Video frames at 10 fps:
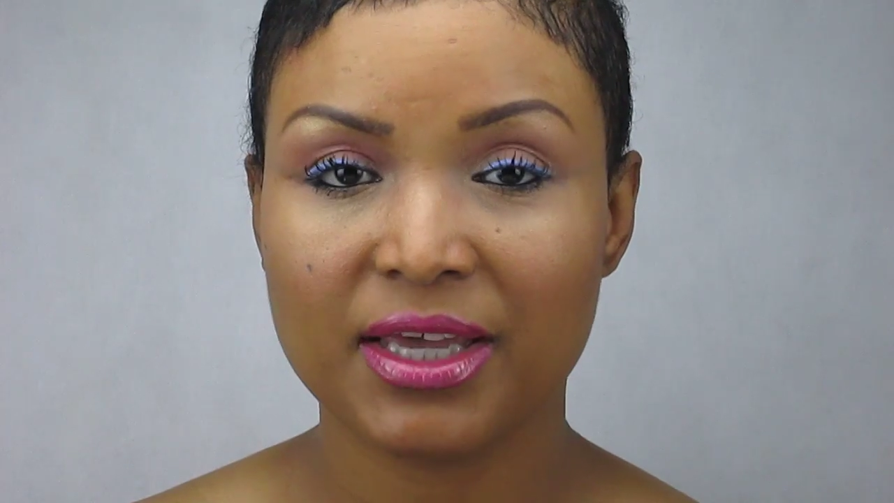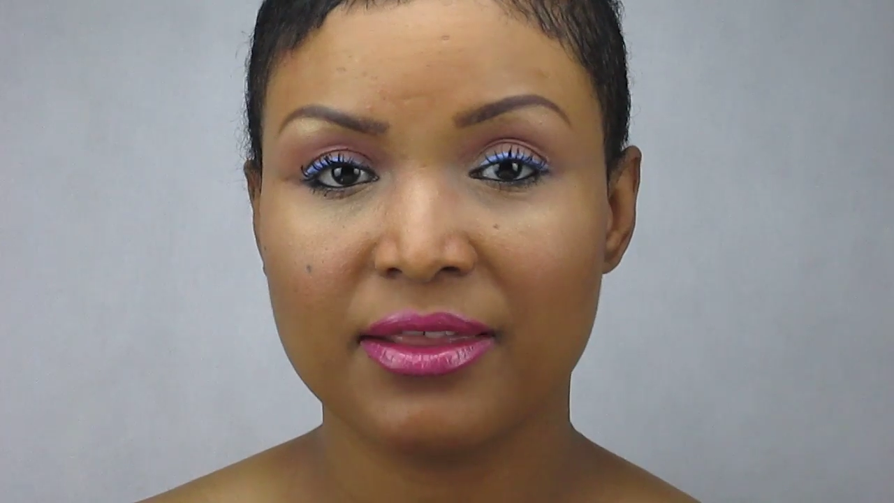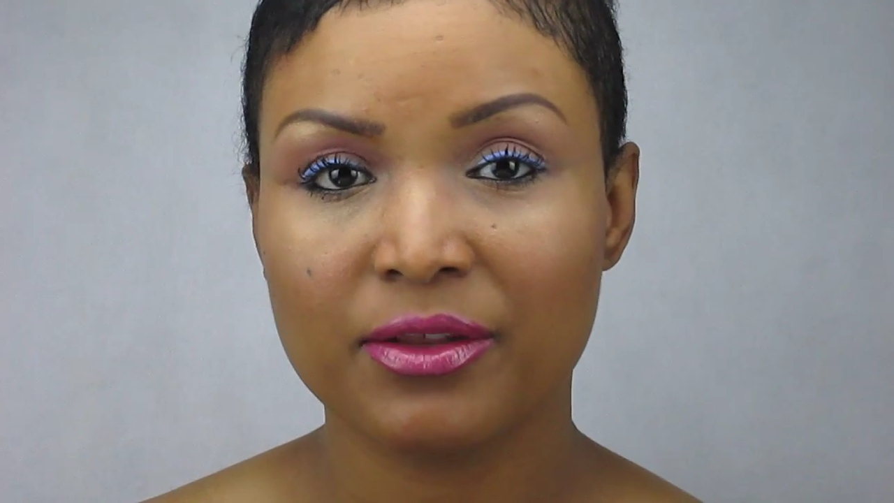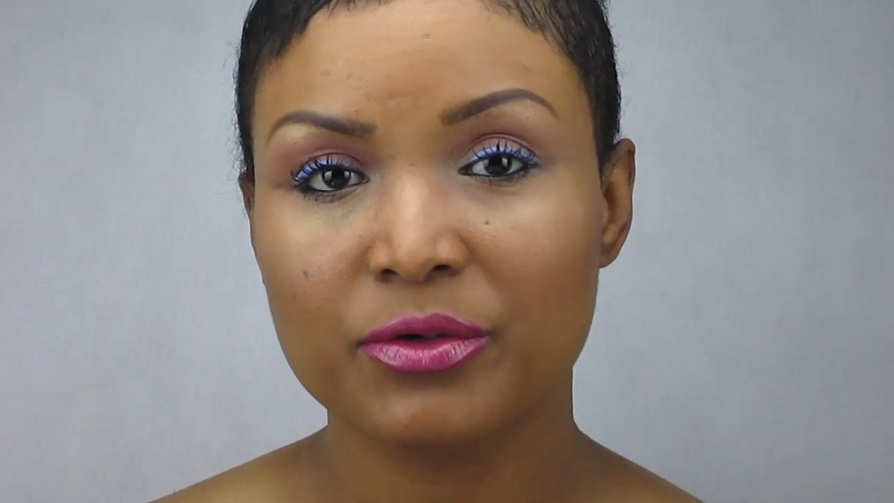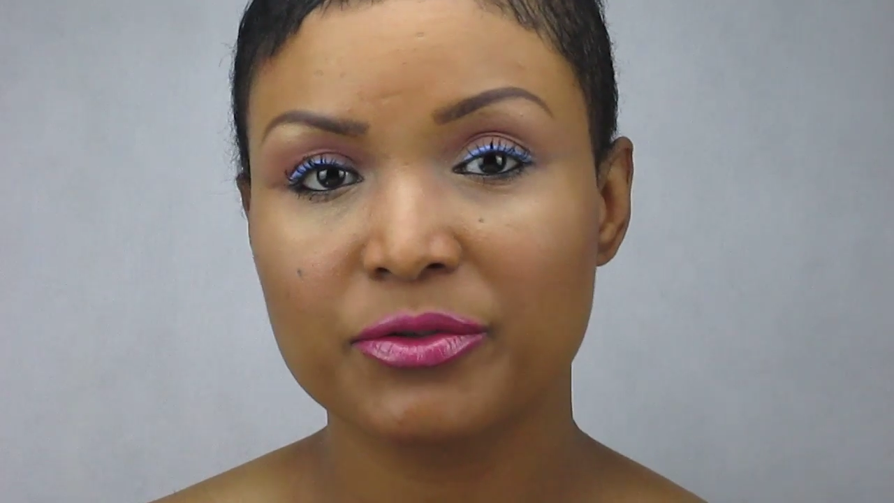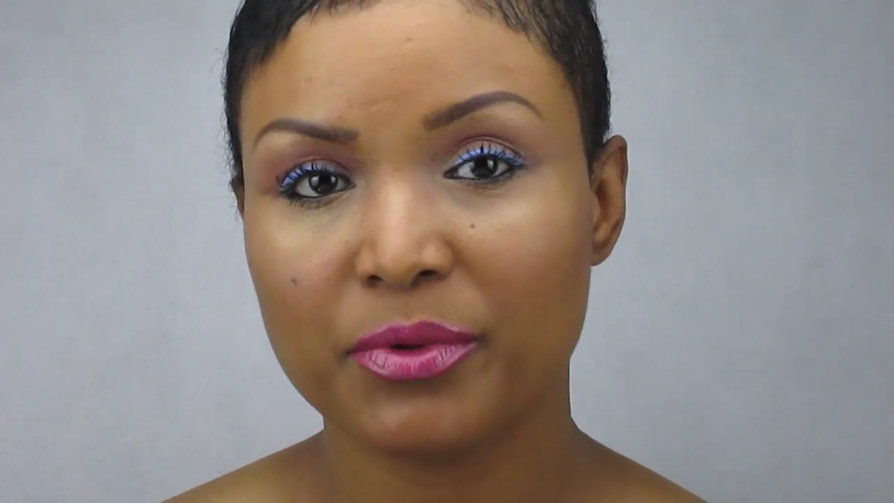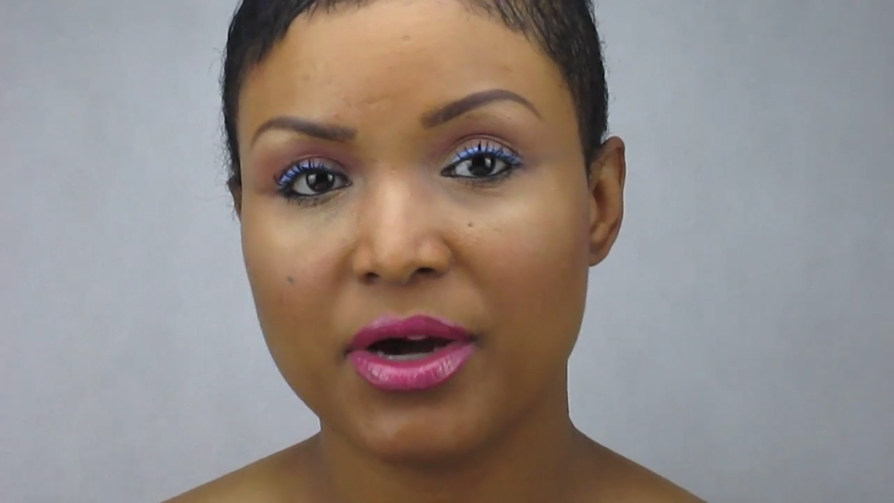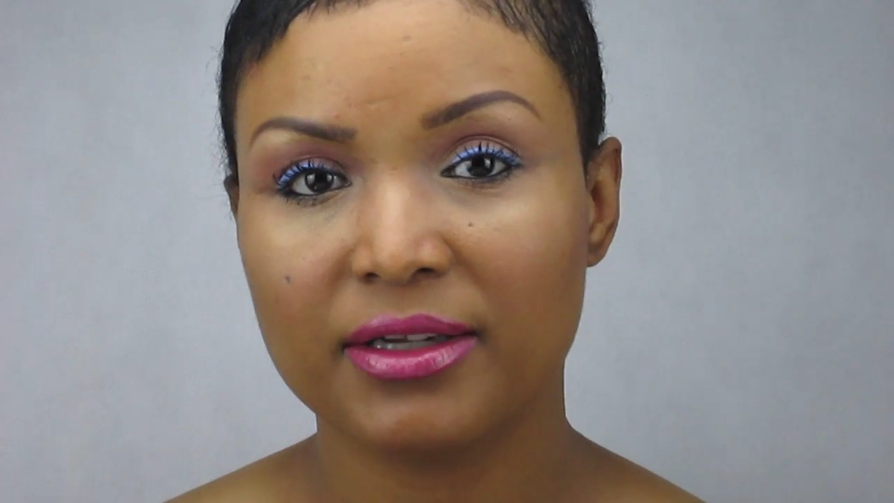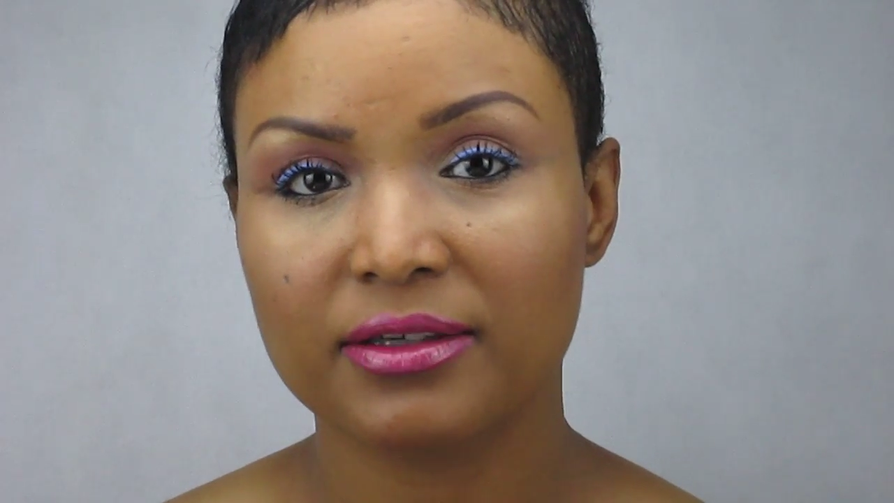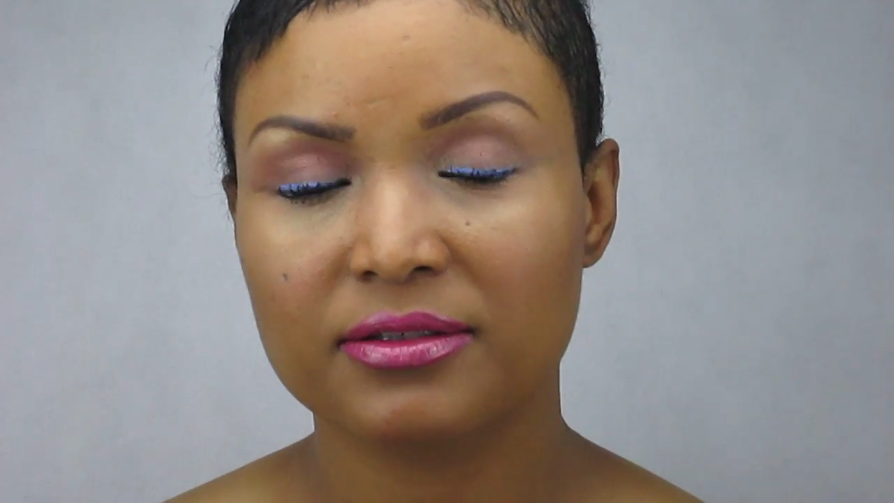and those
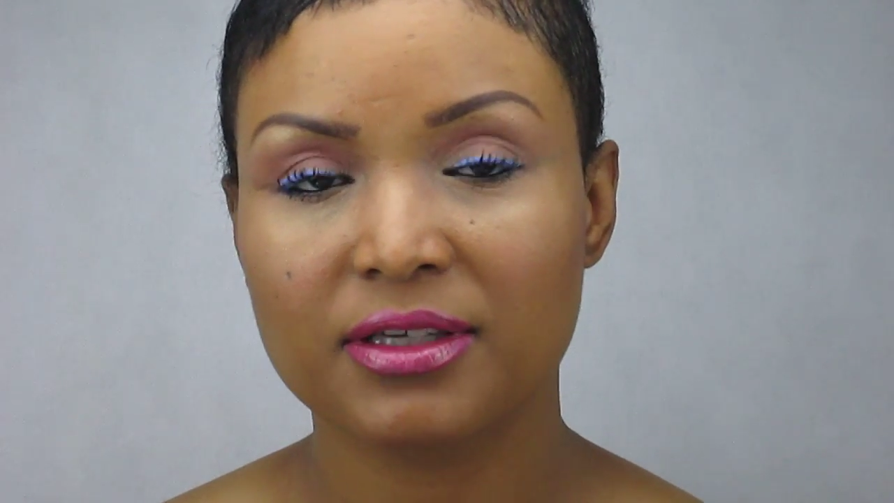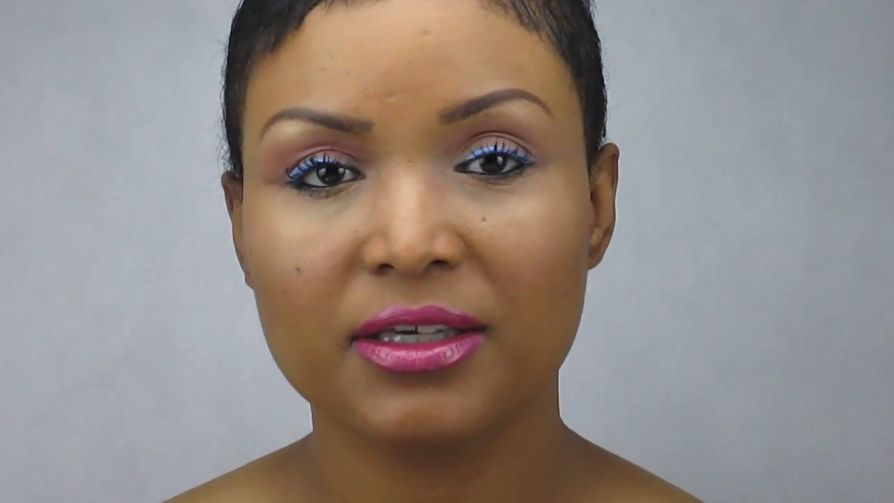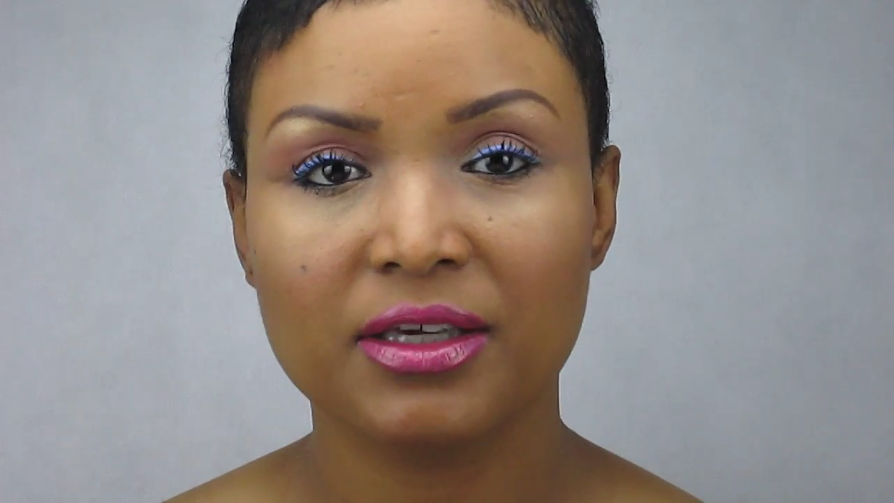products can